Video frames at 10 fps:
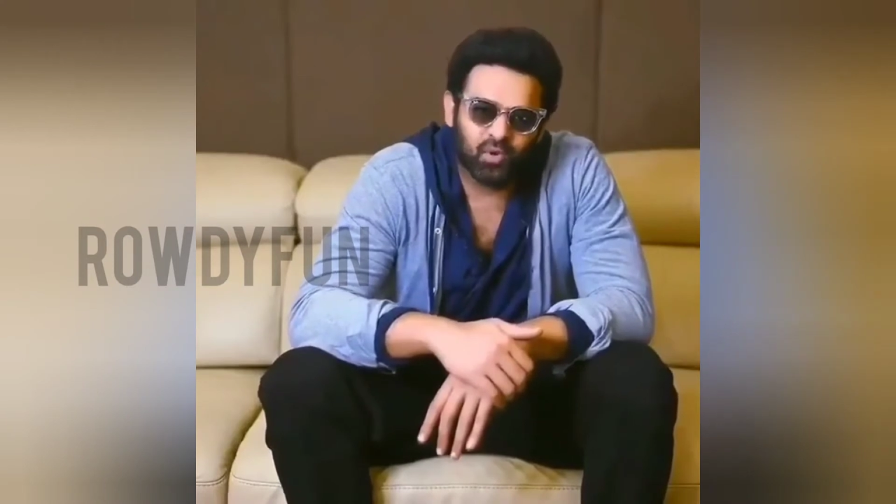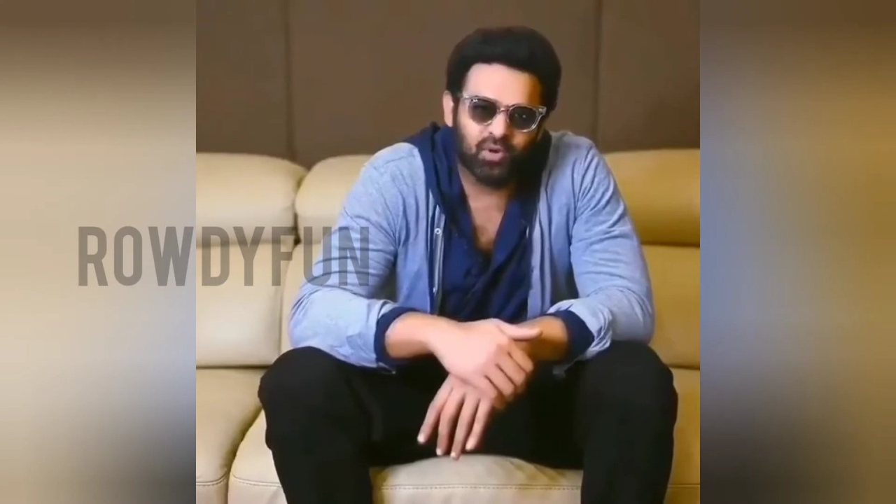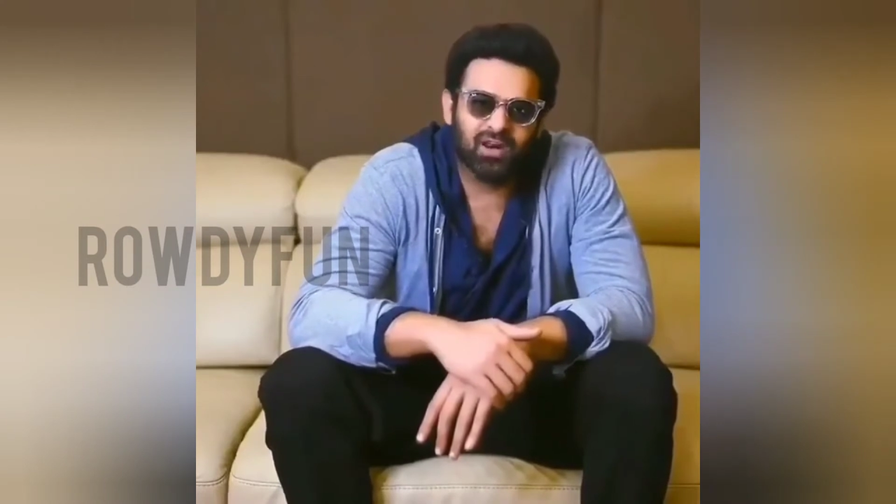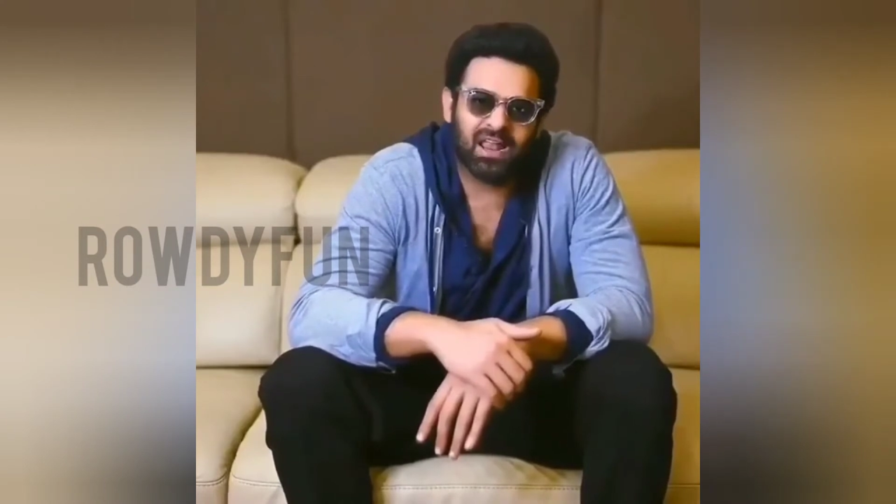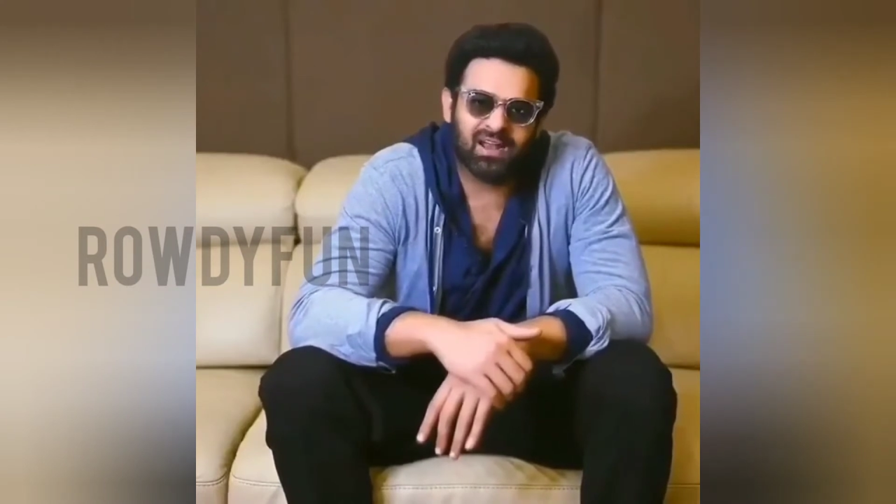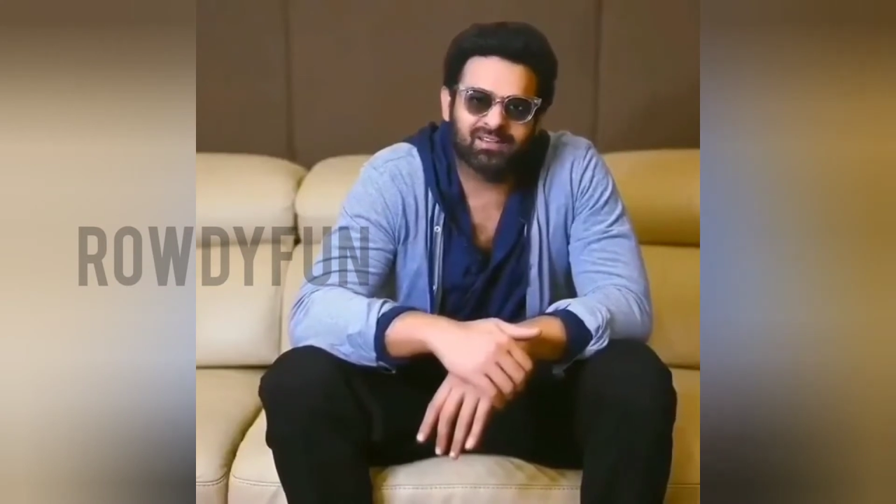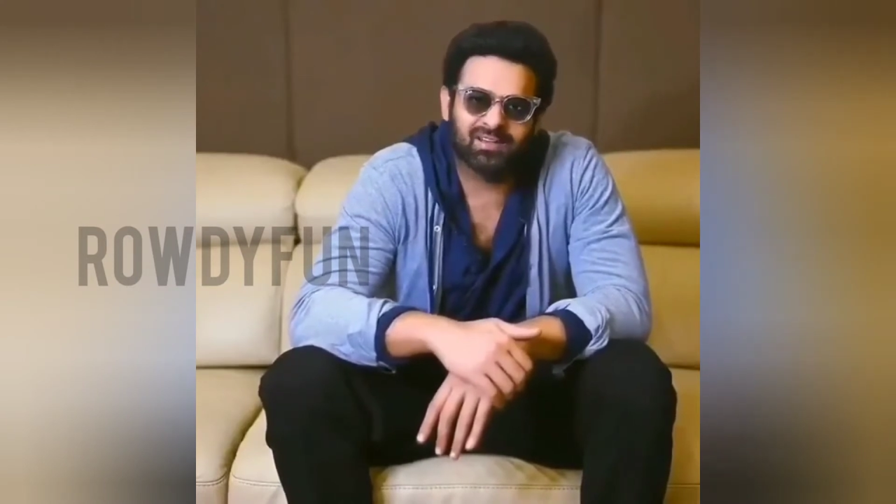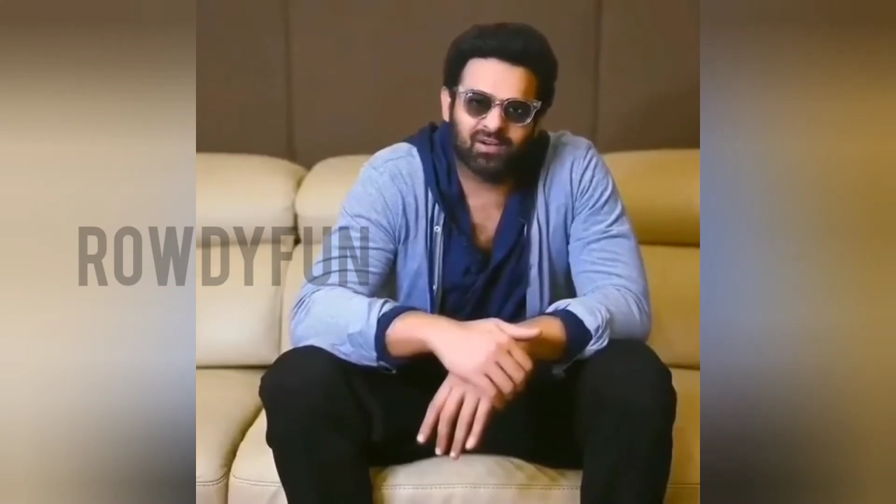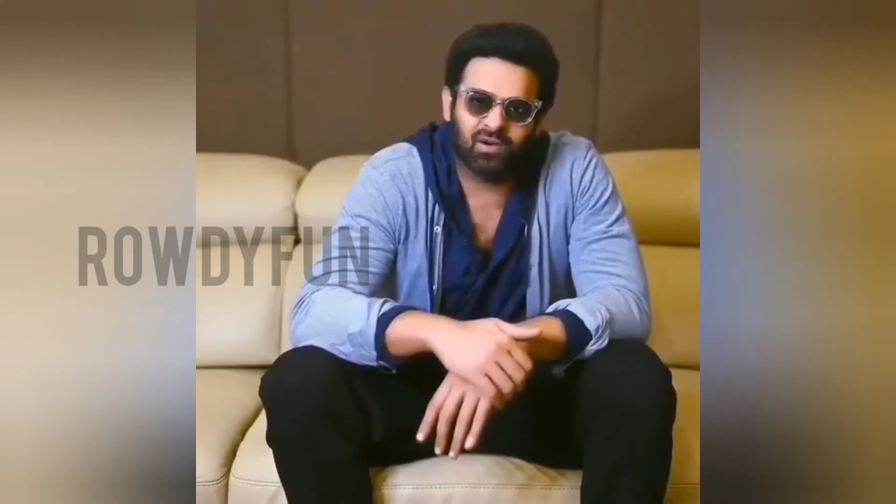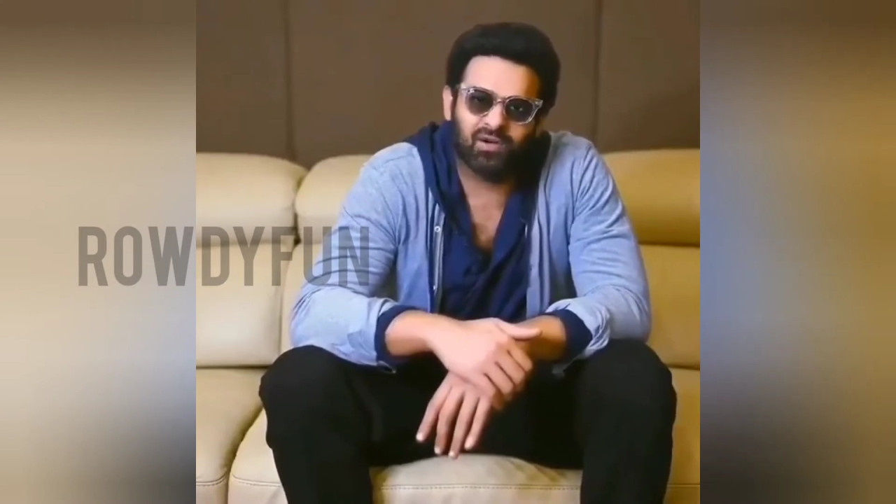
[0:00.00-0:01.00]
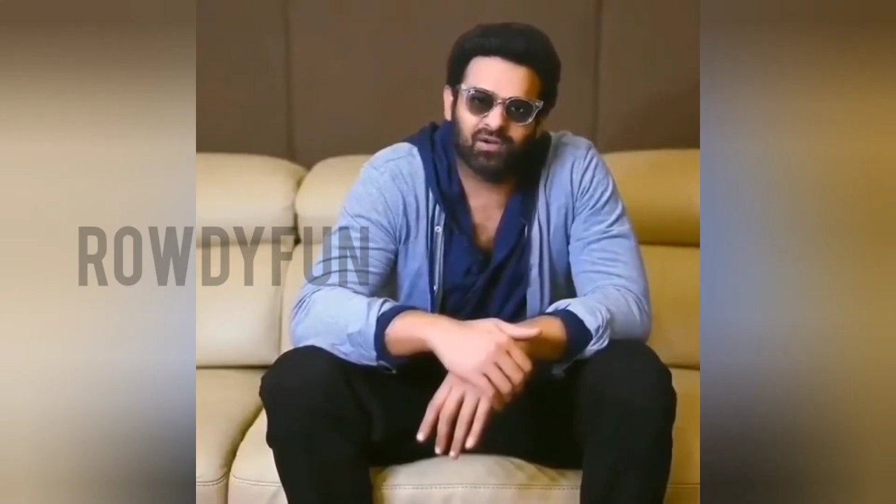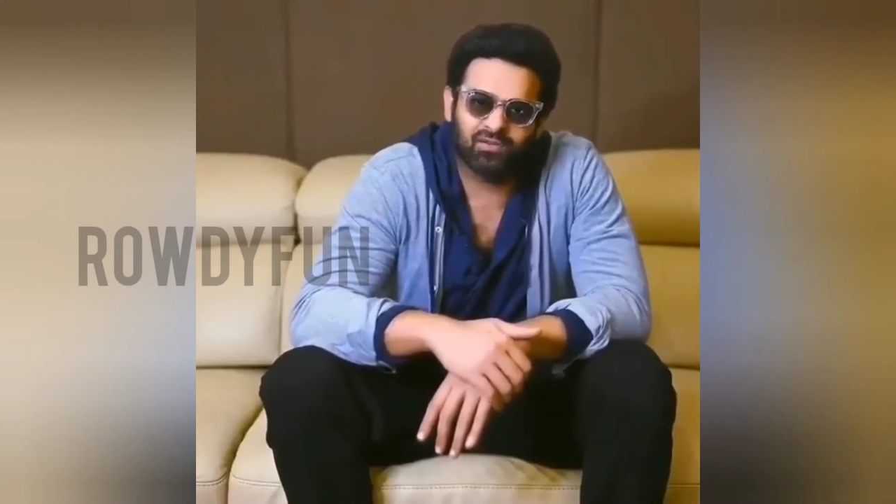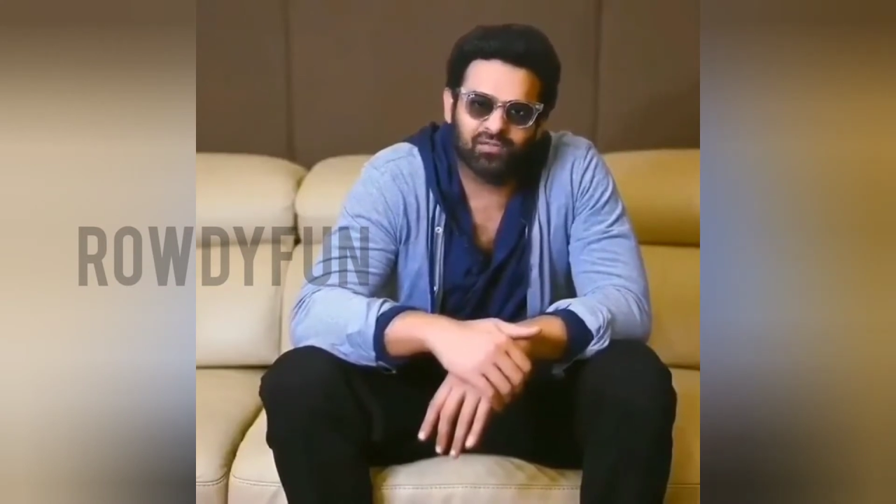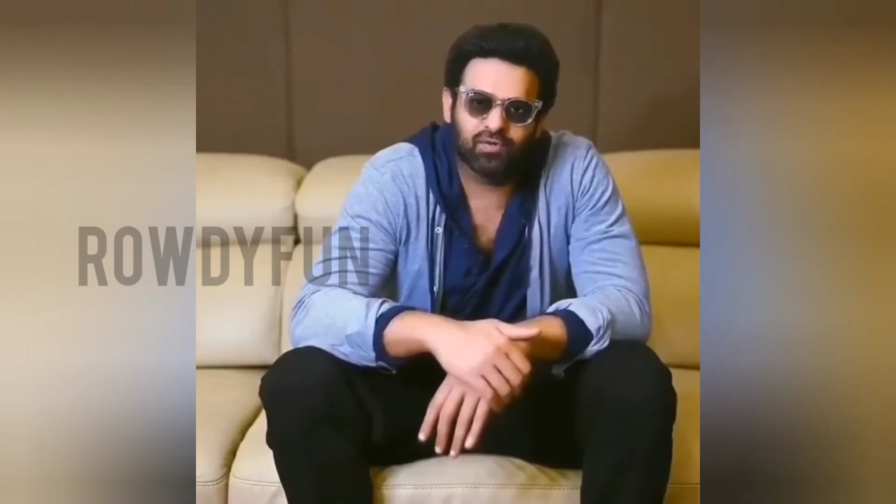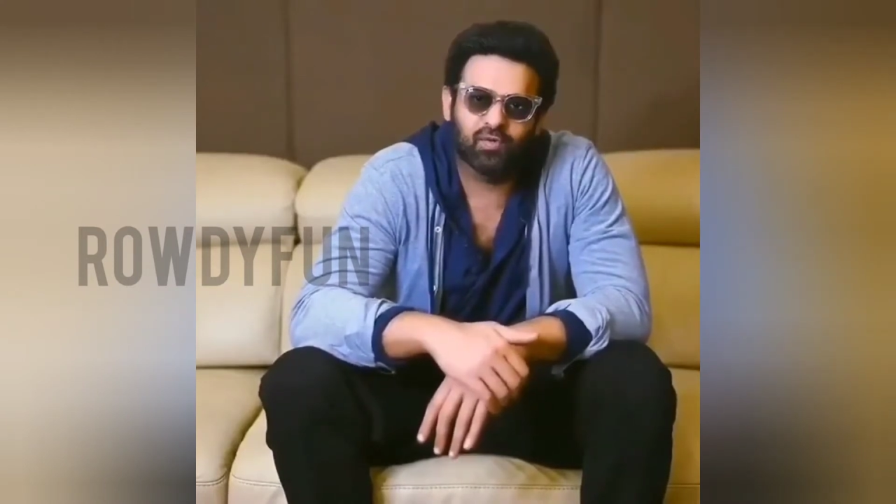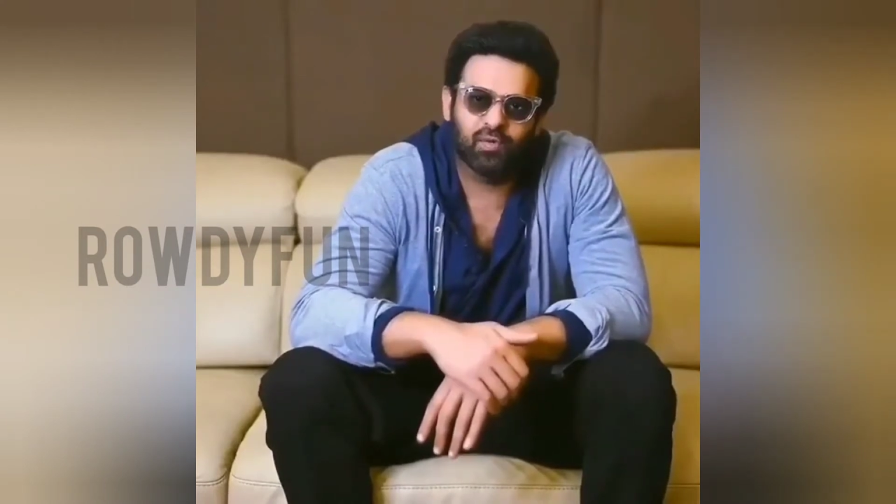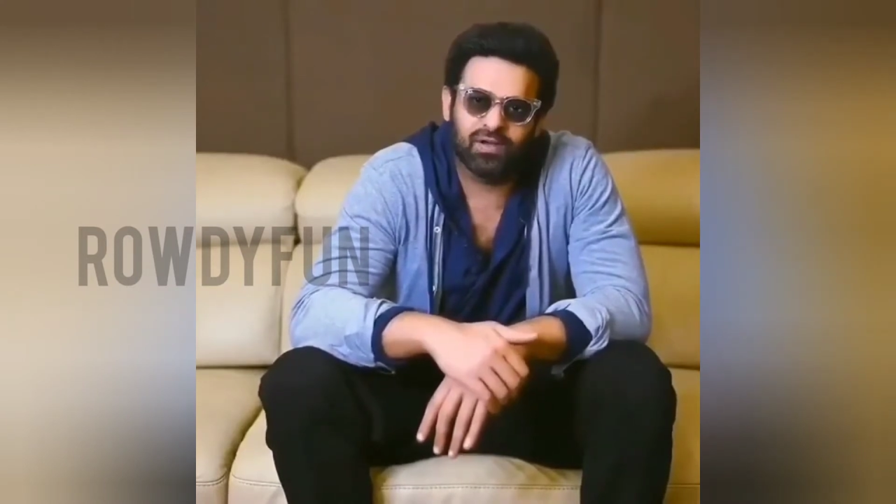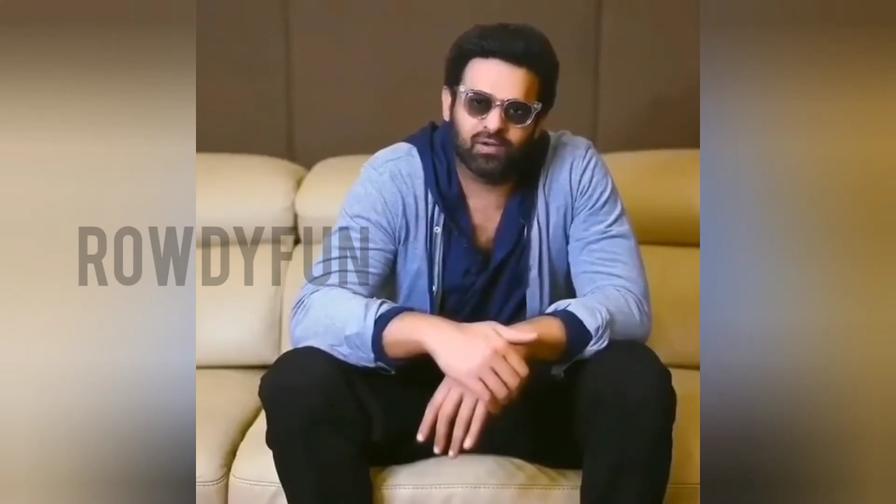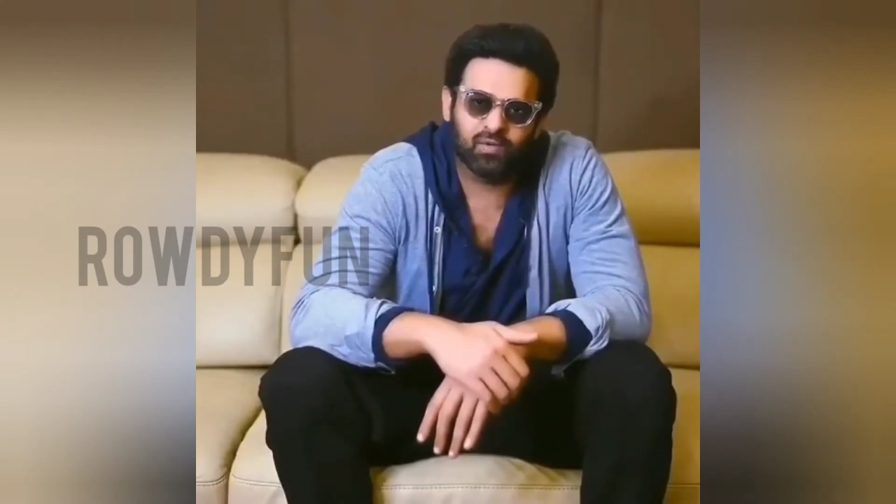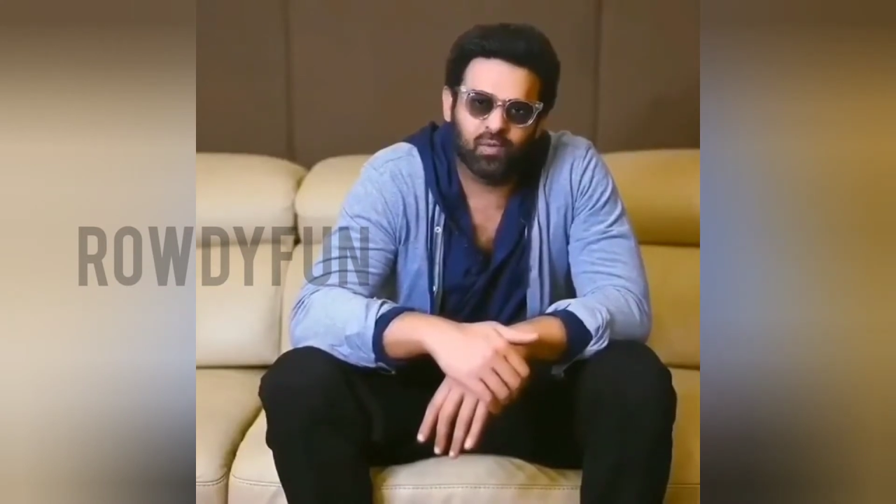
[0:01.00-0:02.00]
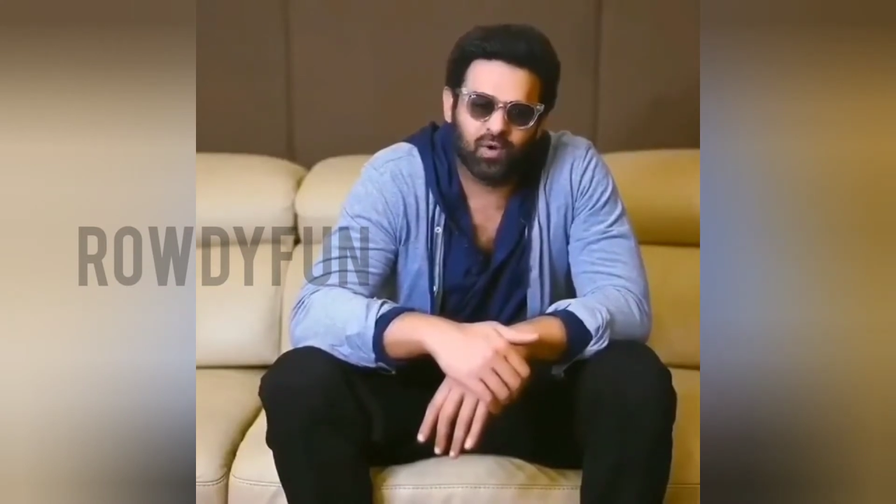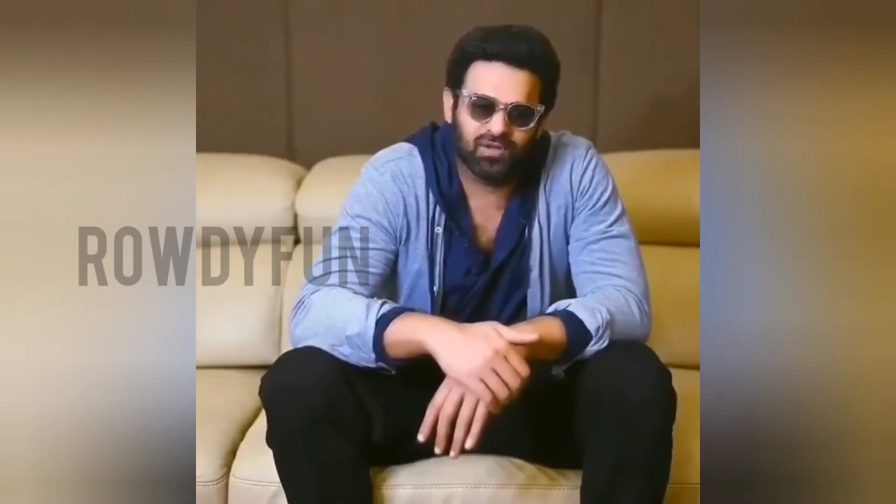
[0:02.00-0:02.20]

I'm so glad that all of you